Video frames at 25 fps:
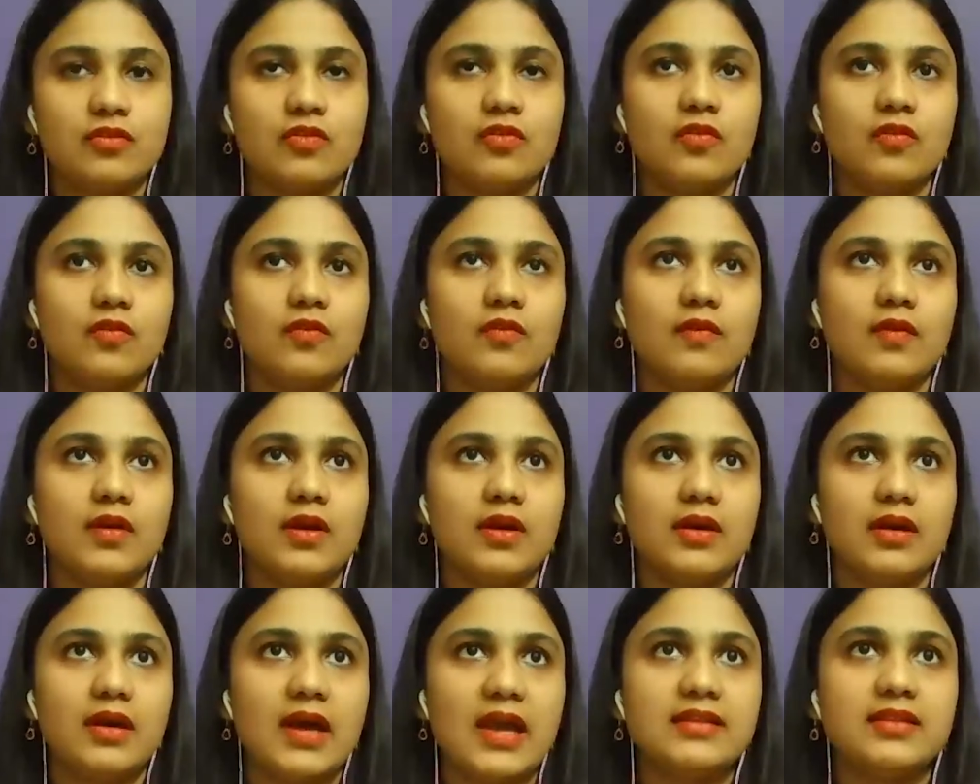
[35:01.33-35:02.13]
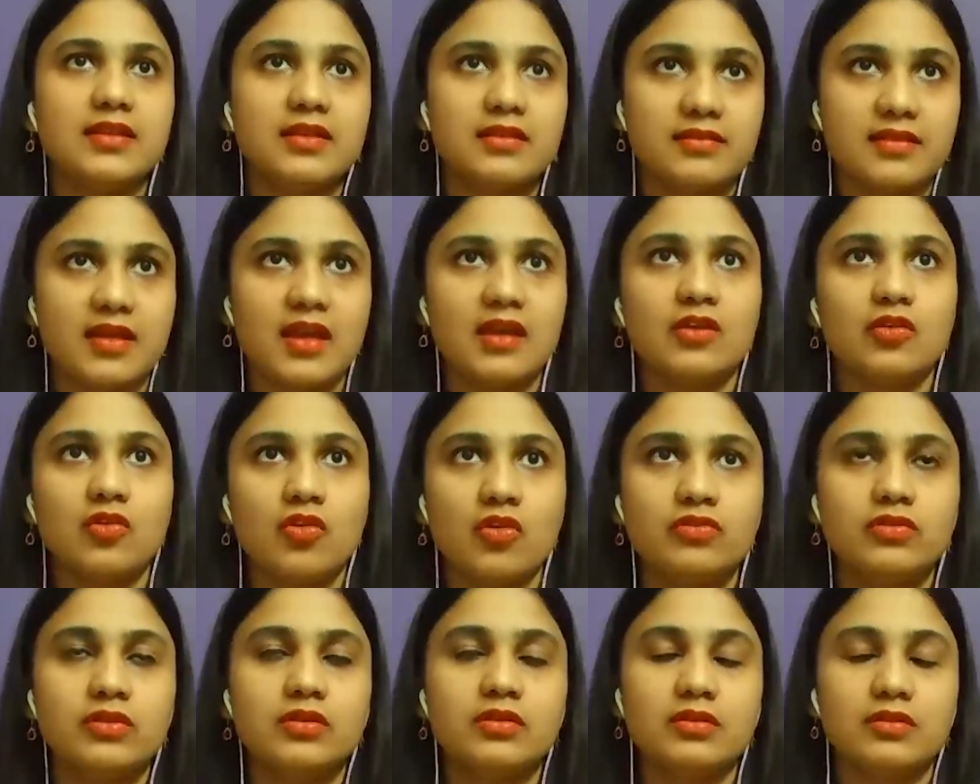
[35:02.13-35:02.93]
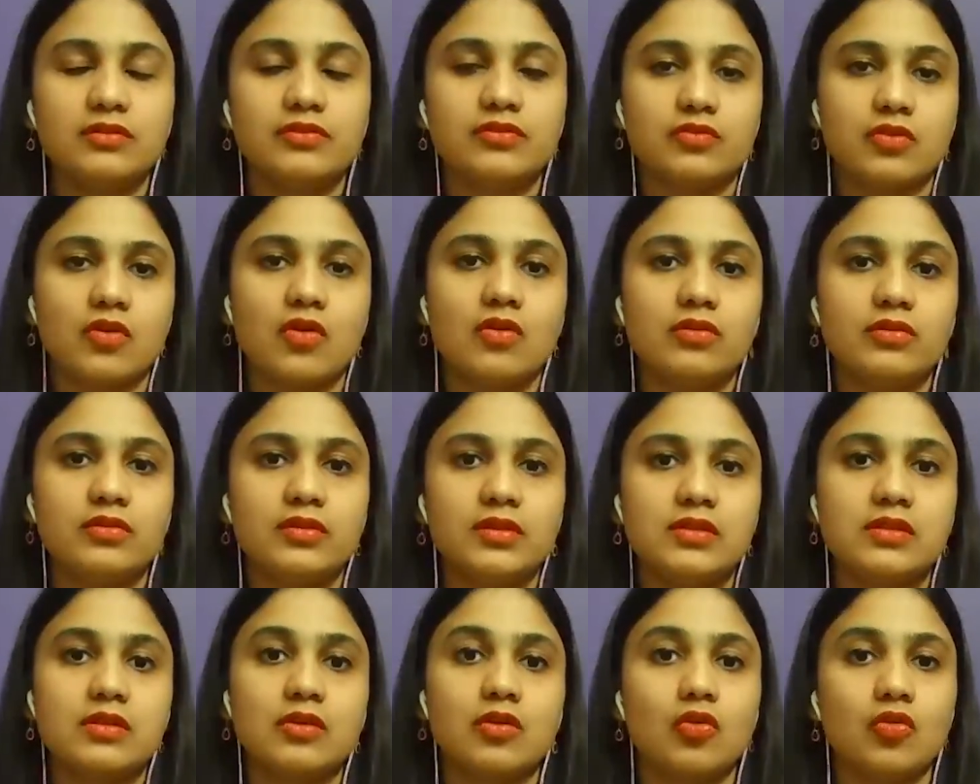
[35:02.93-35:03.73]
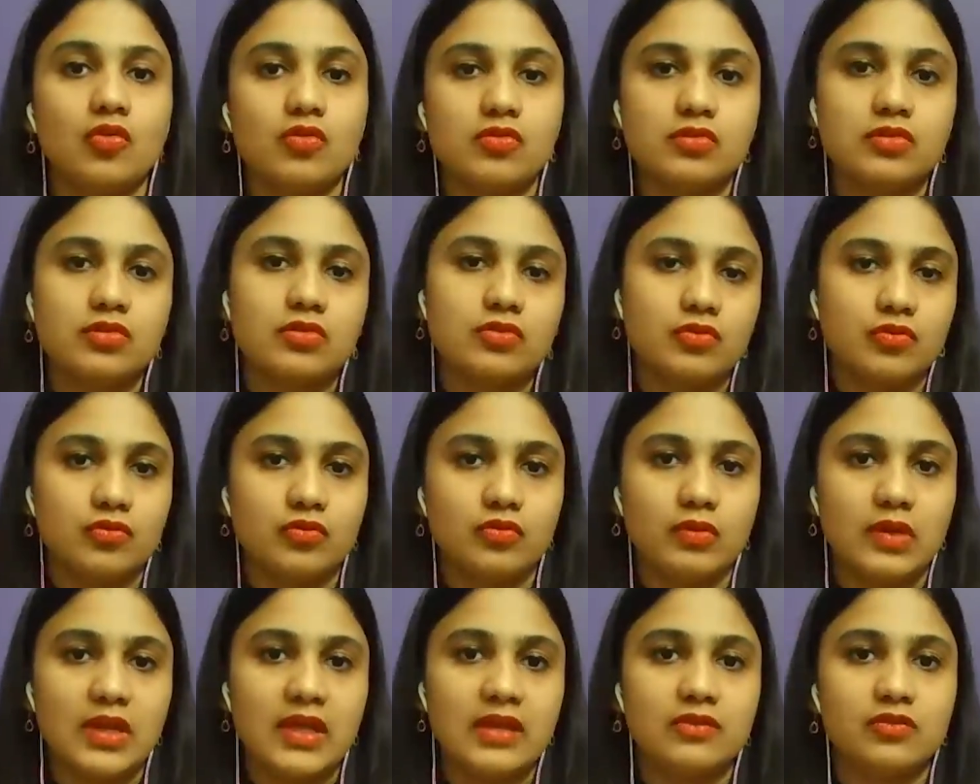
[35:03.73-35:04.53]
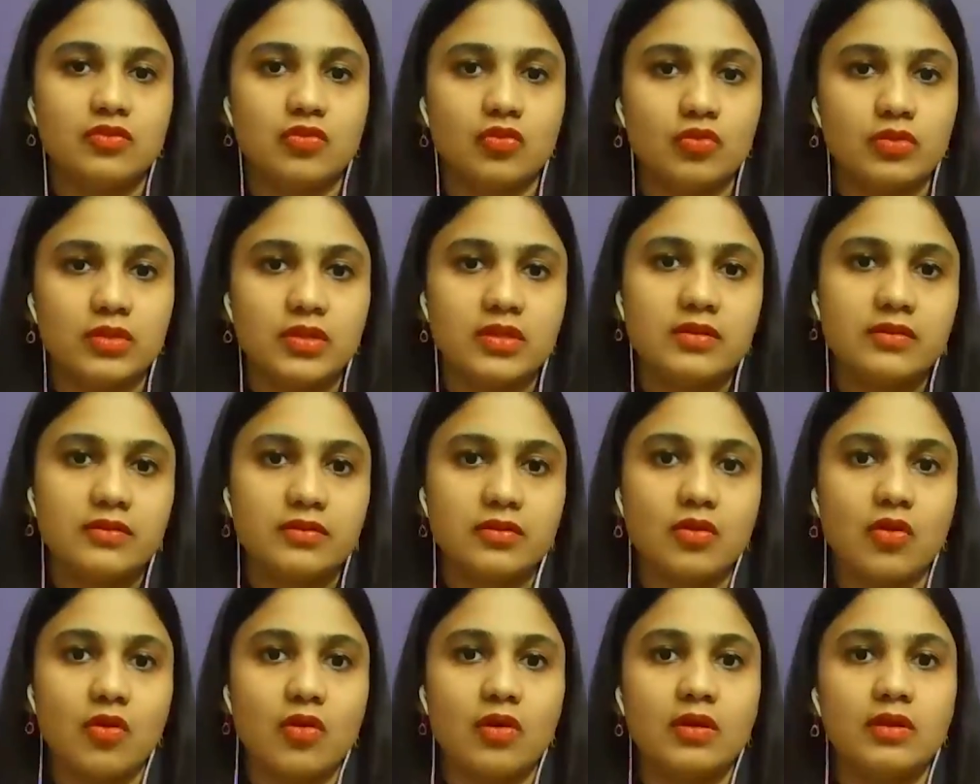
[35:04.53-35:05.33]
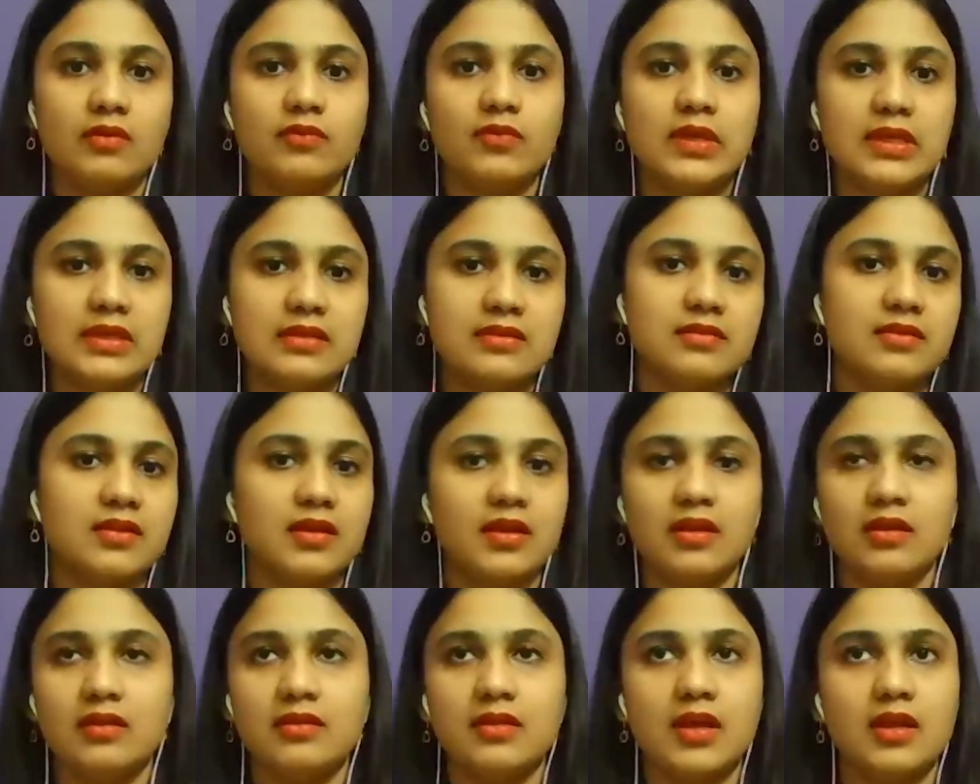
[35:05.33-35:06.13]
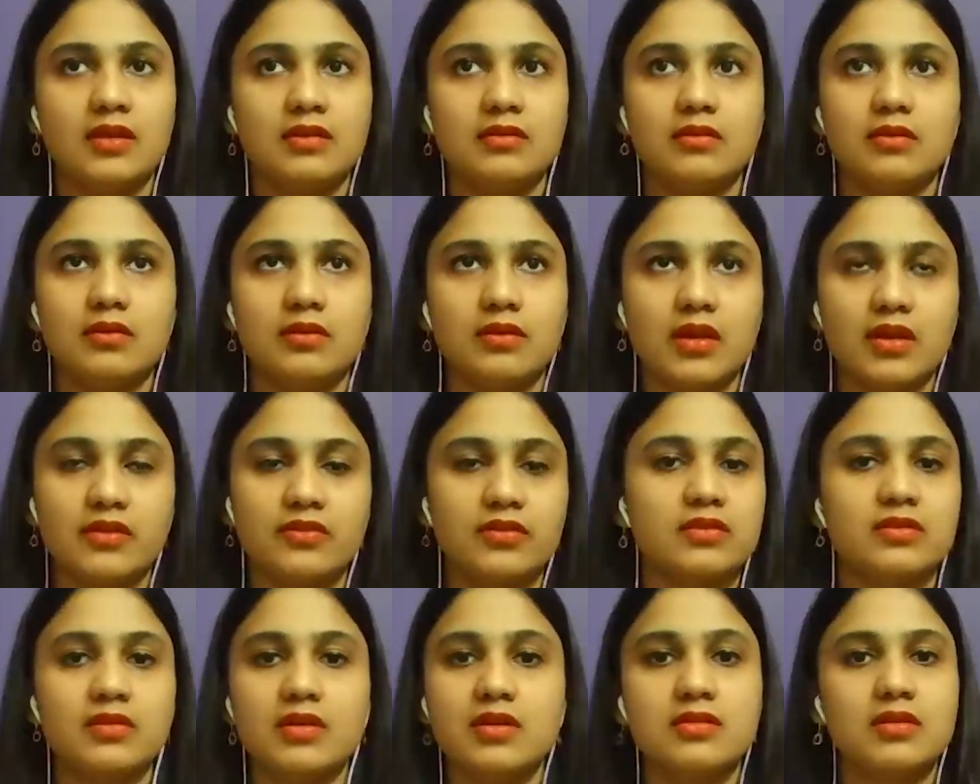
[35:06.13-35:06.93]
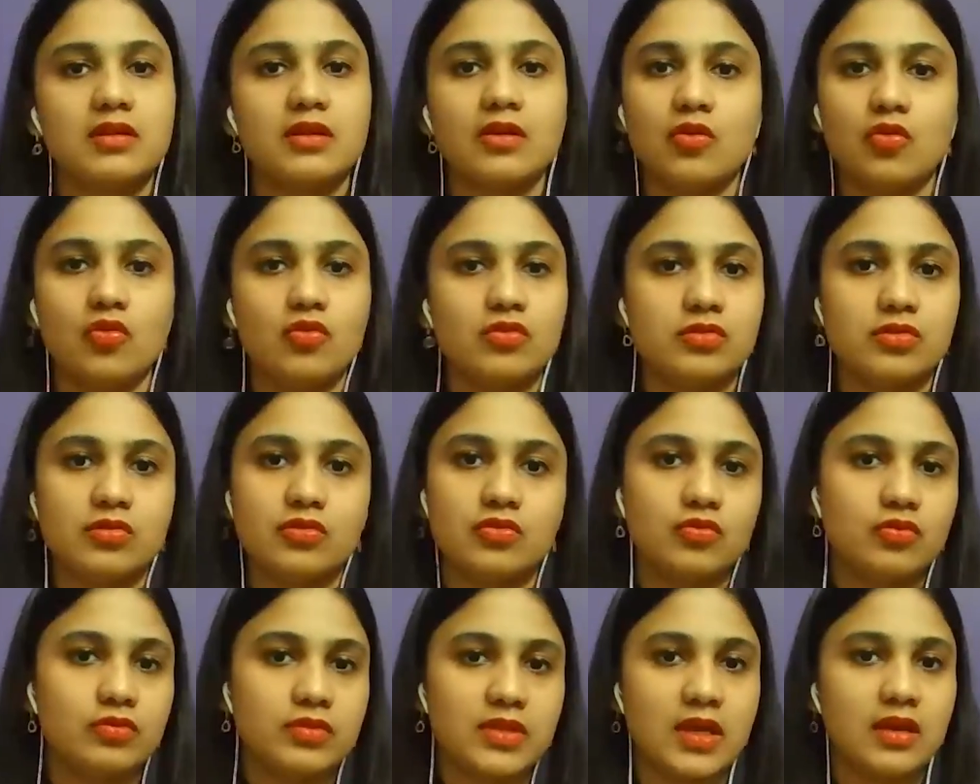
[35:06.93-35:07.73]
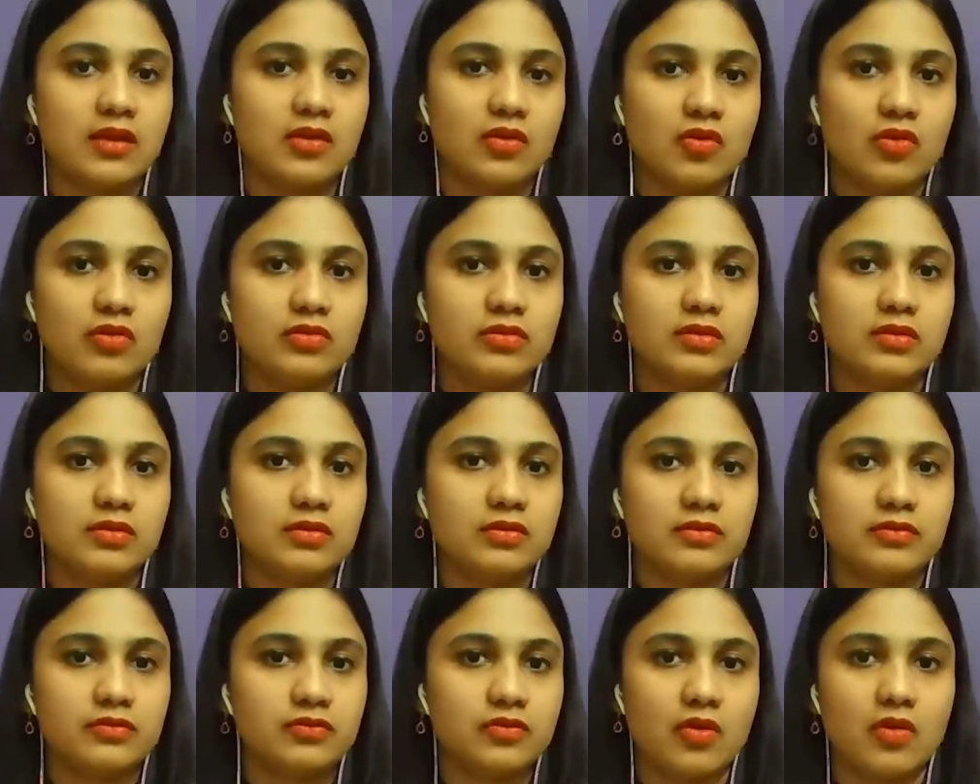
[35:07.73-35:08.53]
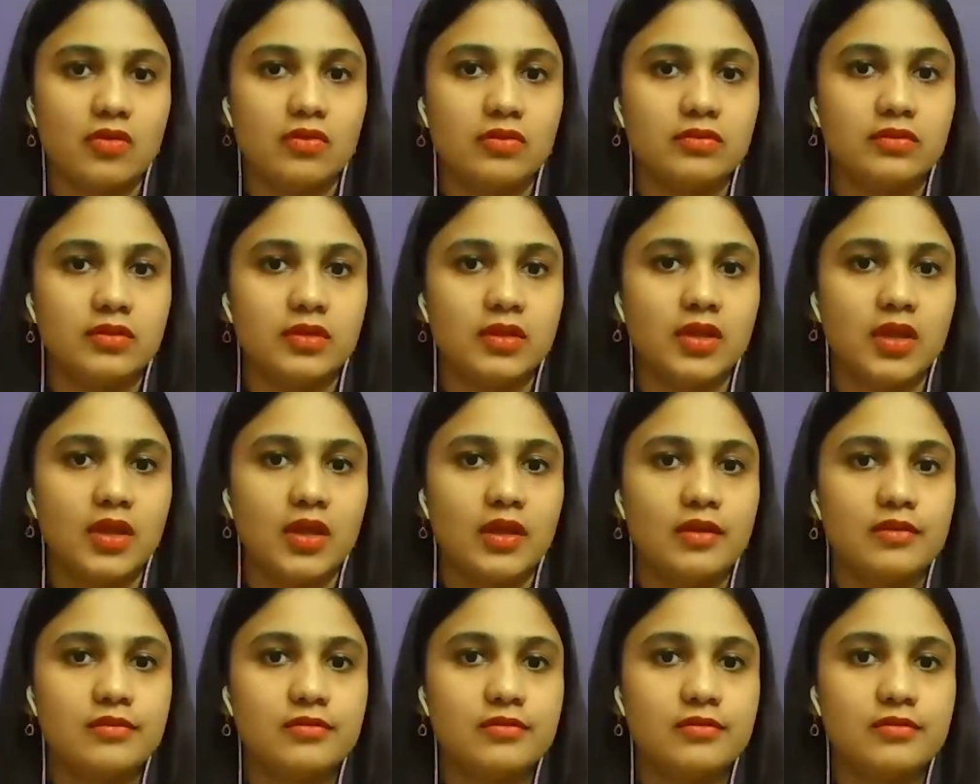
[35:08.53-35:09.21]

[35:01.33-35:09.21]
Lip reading: So I think psychological astrology is closer to like Jyotish, or we can say that nakshatras are closer to psychological astrology.